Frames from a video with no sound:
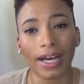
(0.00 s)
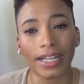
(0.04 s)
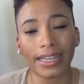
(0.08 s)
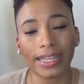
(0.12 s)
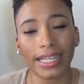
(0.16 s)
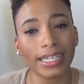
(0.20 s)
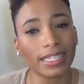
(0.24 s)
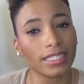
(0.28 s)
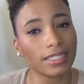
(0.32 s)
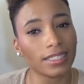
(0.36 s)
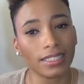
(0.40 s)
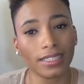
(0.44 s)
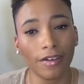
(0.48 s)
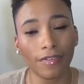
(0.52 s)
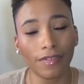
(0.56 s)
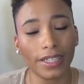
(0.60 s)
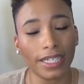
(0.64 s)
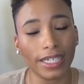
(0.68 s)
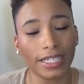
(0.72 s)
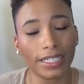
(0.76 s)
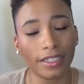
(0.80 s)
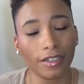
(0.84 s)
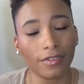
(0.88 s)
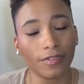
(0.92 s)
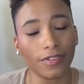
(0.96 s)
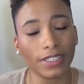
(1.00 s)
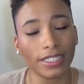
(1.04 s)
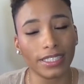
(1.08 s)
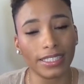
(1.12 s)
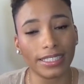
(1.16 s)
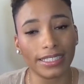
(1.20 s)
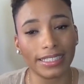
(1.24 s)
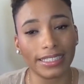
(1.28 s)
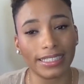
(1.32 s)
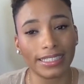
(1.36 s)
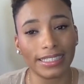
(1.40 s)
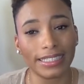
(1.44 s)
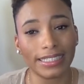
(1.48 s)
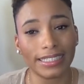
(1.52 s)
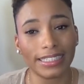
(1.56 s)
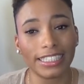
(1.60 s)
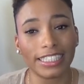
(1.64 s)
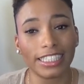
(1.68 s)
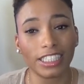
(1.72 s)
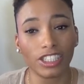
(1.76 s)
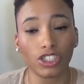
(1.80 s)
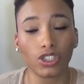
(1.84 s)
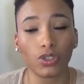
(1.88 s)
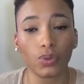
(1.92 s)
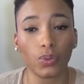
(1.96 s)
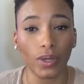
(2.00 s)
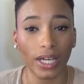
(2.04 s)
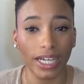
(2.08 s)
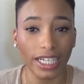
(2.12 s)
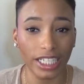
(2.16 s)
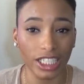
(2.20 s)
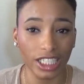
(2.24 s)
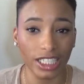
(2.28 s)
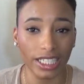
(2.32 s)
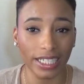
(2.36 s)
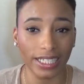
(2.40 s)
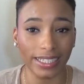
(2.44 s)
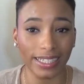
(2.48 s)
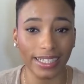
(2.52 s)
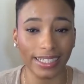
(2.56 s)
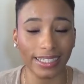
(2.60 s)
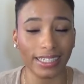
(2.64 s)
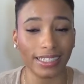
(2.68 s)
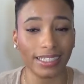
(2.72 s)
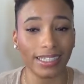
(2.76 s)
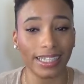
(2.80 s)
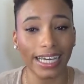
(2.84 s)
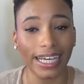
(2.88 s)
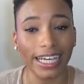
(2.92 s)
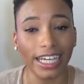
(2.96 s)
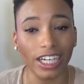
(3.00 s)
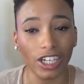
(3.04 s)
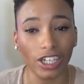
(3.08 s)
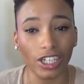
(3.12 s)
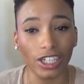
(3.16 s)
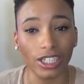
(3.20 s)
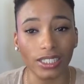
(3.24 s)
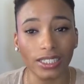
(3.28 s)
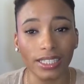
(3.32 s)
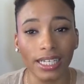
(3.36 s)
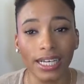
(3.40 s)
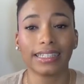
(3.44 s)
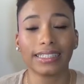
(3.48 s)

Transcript: I think it's definitely a different situation than the Lakers.